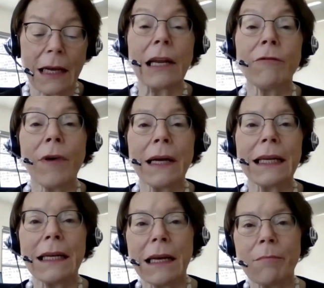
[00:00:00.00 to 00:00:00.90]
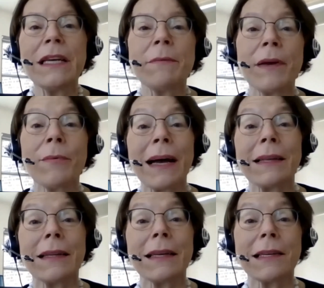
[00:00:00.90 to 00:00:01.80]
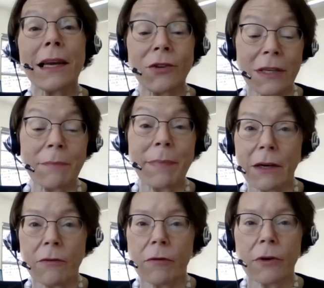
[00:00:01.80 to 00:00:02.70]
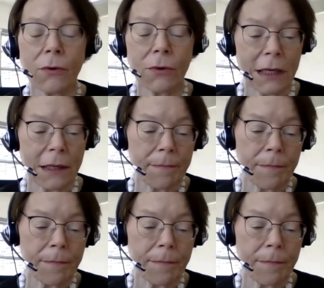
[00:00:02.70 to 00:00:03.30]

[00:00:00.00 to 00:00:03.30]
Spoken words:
And finally, please be aware that this session is being recorded.